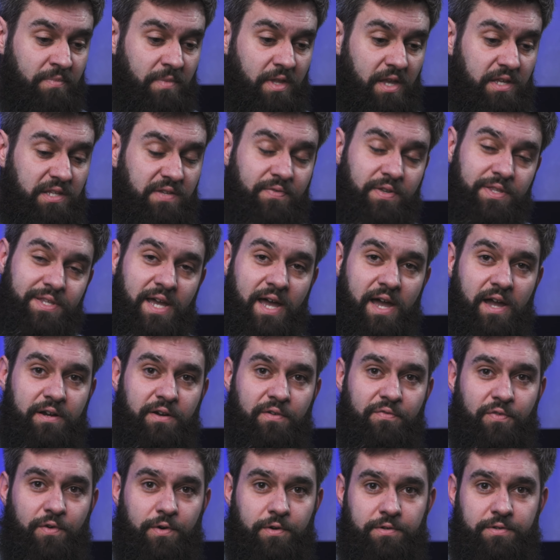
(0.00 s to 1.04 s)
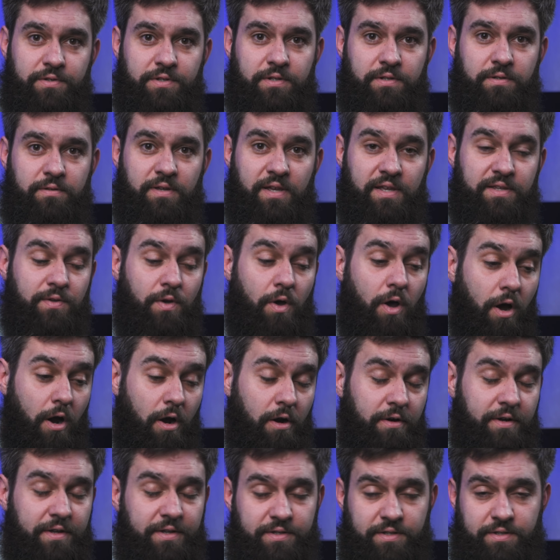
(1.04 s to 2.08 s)
as photographers, as
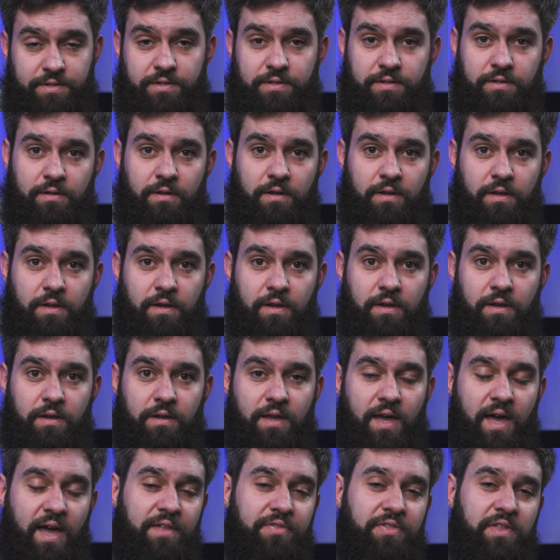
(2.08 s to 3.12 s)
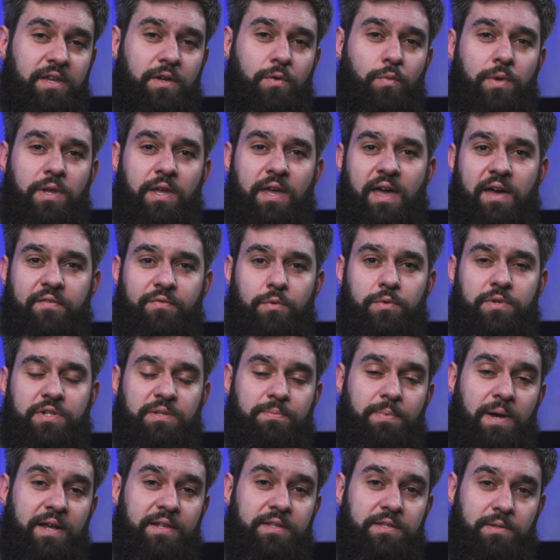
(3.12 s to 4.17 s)
artists, I think we have a
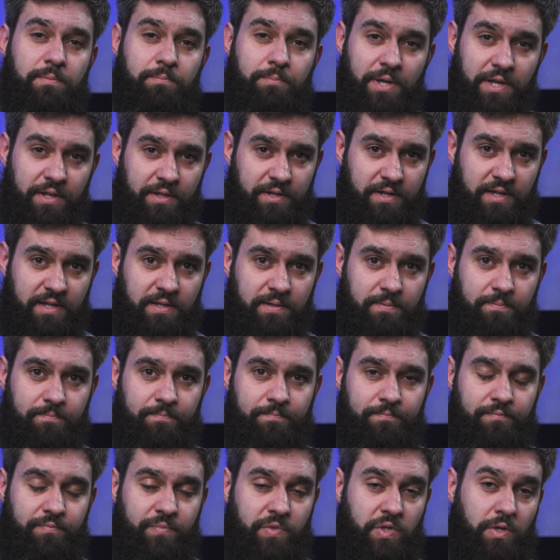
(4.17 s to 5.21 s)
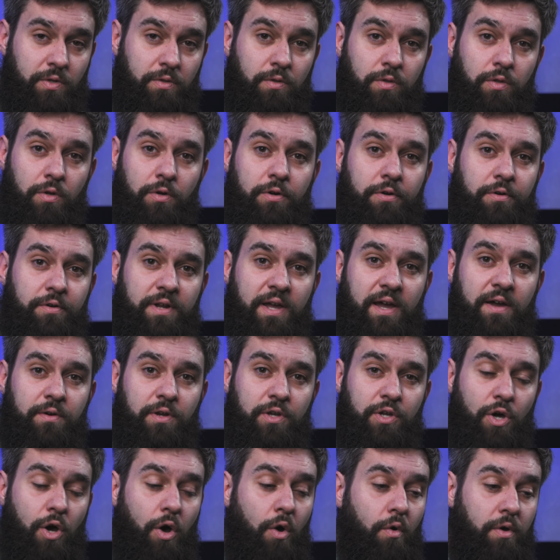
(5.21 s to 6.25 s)
responsibility to learn how to
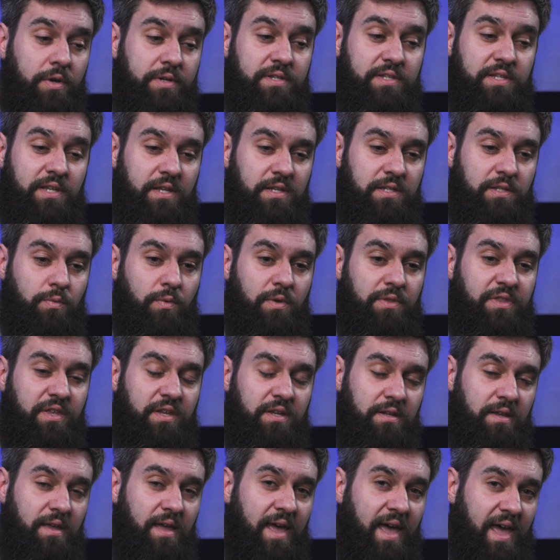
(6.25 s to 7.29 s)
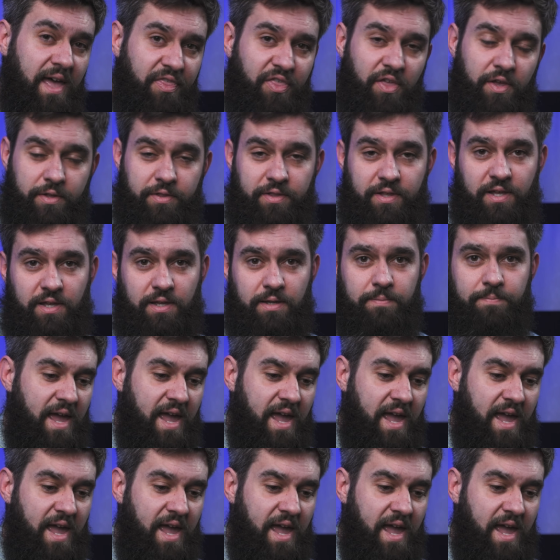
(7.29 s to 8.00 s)
coexist with it ethically.